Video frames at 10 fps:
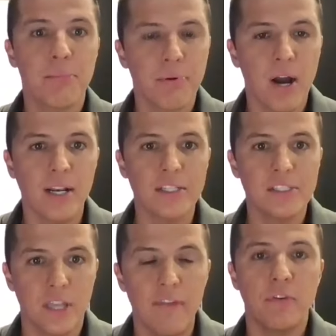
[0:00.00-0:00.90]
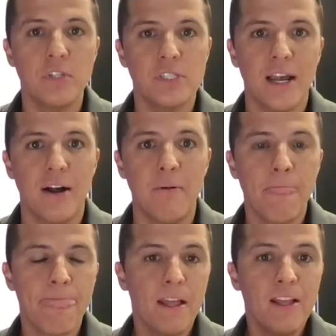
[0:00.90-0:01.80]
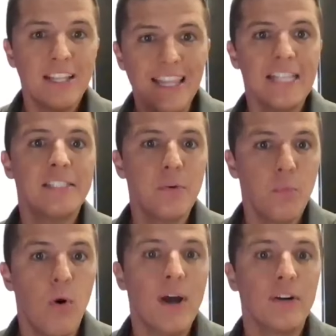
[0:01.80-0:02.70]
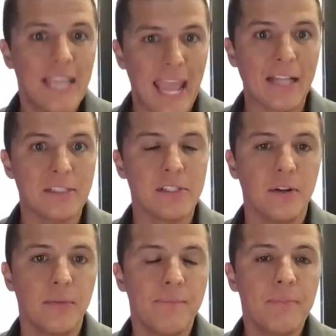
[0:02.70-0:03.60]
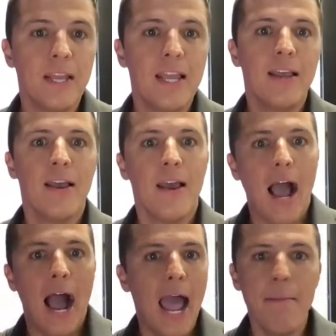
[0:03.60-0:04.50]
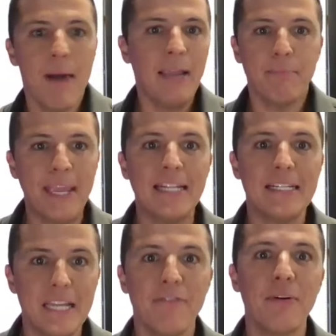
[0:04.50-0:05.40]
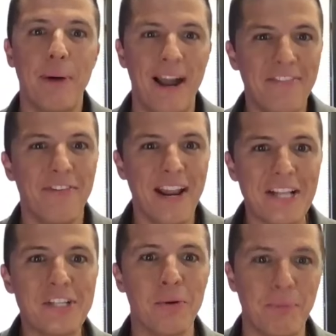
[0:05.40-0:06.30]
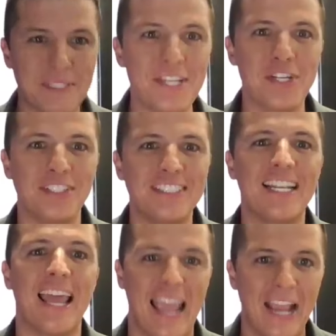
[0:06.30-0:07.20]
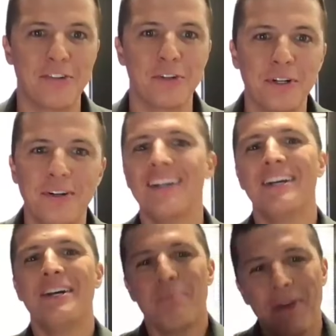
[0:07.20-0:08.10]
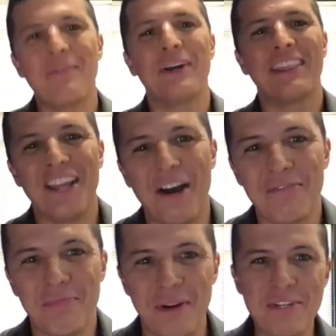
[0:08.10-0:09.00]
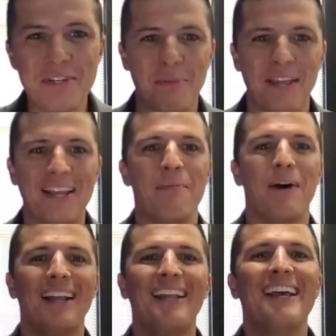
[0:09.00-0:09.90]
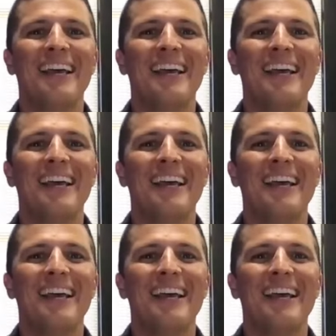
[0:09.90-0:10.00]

of products, if you sell less than one, will cancel. I might be in a different financial position today, Andrew, with love. I'm just playing. But,